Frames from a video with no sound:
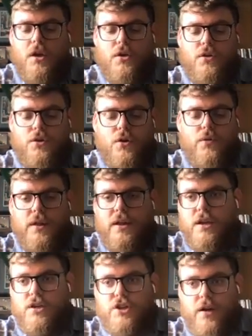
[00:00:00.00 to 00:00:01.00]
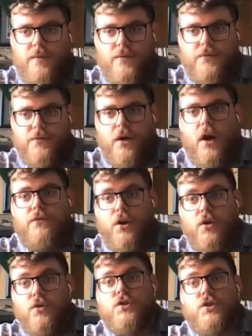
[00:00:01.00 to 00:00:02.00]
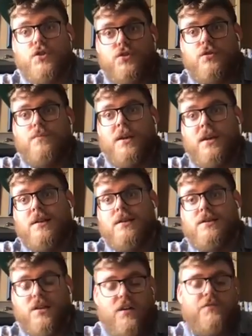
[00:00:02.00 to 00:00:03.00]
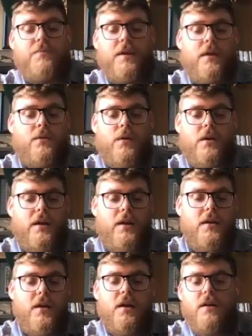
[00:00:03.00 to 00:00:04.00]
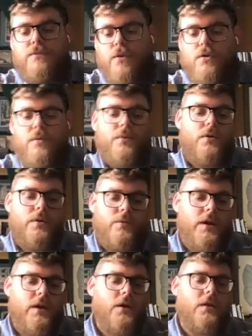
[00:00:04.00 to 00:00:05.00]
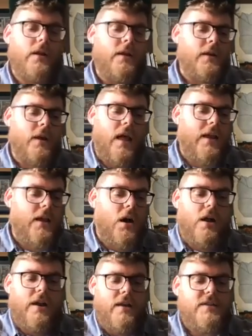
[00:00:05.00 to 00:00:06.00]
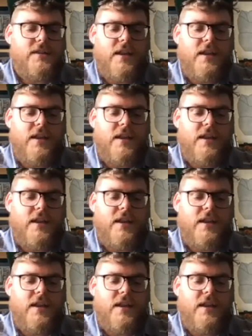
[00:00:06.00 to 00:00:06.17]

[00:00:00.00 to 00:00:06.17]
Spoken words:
You do a really good job of your own social media stuff being really vulnerable and real and like honest.